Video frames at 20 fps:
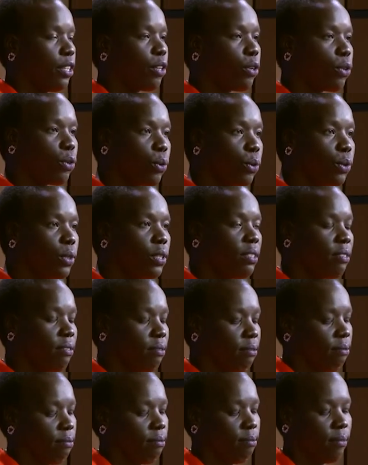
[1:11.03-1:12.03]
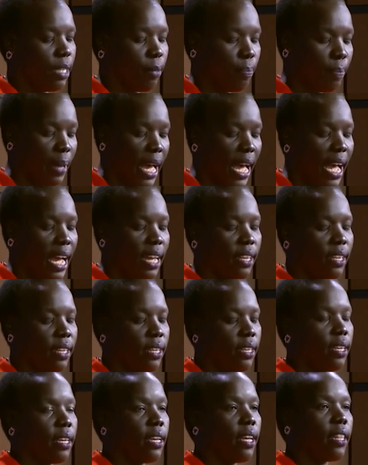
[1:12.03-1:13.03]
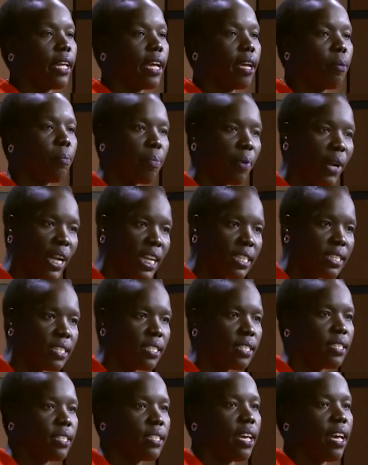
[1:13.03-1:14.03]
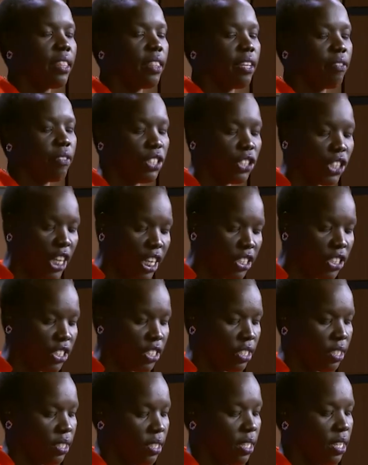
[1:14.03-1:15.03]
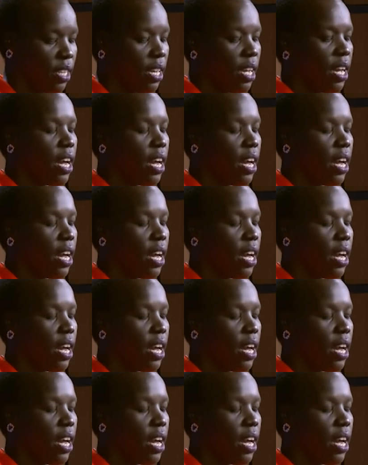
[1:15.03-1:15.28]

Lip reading: The good, the bad, the embraces and the rejections